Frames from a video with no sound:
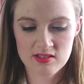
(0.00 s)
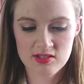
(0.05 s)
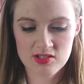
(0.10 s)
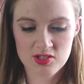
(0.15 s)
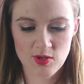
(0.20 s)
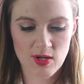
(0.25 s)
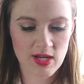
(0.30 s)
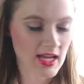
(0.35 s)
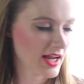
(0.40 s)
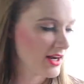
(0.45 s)

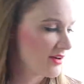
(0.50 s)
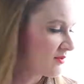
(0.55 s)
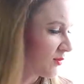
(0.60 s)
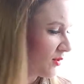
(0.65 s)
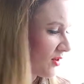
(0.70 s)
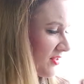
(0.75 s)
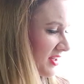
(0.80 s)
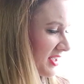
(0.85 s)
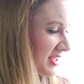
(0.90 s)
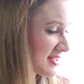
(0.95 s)
So I kind of
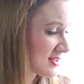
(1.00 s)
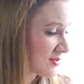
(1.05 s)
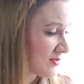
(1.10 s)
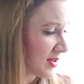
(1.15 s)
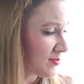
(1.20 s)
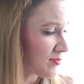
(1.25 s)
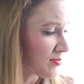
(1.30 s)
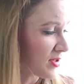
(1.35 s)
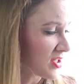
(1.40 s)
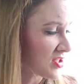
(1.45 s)
wore these three
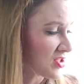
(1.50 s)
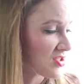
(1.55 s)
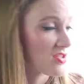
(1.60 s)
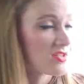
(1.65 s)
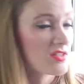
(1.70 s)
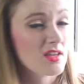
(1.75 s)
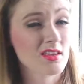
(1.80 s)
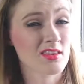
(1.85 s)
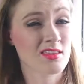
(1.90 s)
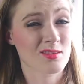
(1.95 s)
blushes
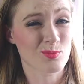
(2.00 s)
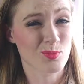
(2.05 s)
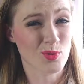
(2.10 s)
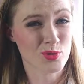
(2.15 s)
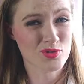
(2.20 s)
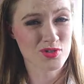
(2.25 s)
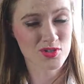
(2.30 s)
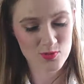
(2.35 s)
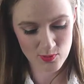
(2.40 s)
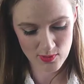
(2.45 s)
the
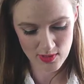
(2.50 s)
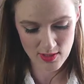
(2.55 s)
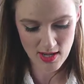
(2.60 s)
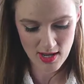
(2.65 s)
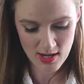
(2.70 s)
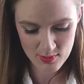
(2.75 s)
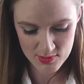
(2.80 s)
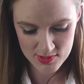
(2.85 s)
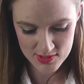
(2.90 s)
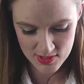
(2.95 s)
most when
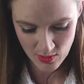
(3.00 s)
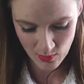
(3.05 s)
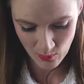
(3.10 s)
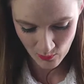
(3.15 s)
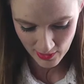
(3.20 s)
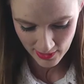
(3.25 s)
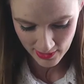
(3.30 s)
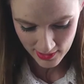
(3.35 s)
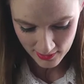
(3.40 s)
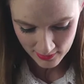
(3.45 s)
I was
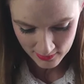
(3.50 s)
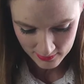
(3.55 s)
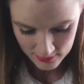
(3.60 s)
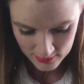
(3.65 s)
away.